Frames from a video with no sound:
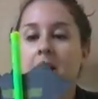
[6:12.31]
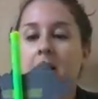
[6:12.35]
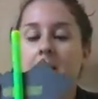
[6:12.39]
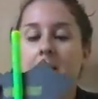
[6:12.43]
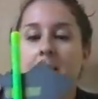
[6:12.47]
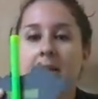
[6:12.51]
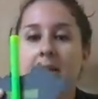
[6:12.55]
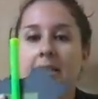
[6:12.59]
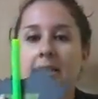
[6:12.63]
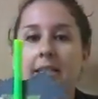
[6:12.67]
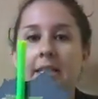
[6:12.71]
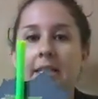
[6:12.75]
a
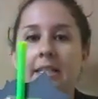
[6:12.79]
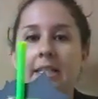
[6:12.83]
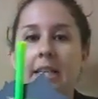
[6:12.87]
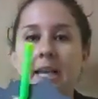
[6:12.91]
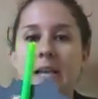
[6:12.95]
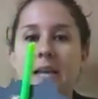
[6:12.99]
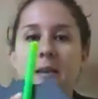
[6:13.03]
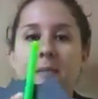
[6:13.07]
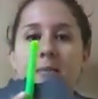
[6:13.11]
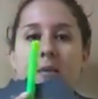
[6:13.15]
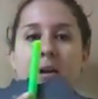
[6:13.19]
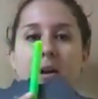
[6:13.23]
piece of
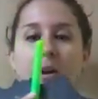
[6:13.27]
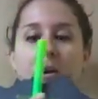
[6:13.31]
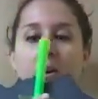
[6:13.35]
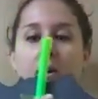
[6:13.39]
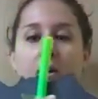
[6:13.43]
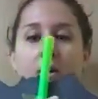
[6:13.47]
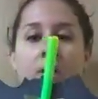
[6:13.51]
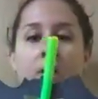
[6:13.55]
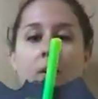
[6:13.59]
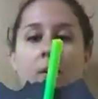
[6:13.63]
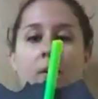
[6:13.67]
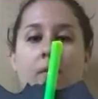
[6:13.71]
tape
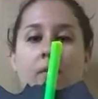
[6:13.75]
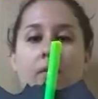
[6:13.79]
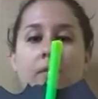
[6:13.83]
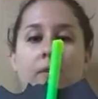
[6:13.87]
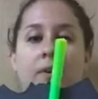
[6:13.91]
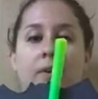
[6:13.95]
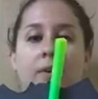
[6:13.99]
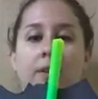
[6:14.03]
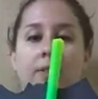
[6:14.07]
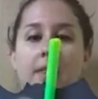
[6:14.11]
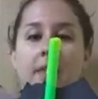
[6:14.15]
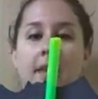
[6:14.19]

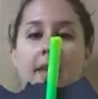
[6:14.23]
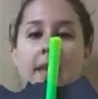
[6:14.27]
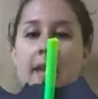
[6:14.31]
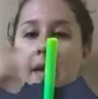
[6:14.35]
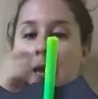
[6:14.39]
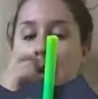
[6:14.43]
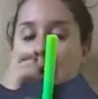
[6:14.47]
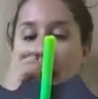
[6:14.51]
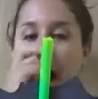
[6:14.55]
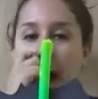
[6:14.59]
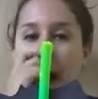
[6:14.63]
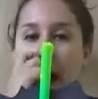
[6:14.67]
over
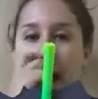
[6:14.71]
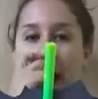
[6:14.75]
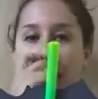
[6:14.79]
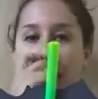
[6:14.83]
the